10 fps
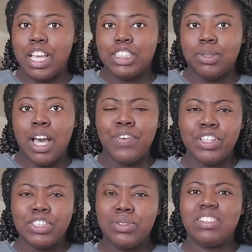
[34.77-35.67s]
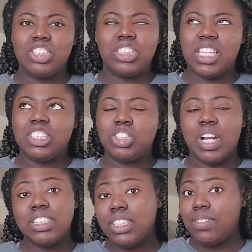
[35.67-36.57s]
So without further ado, let's just get
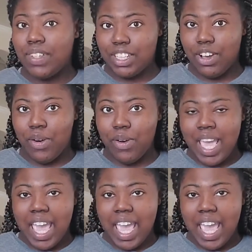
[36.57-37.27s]
straight into the video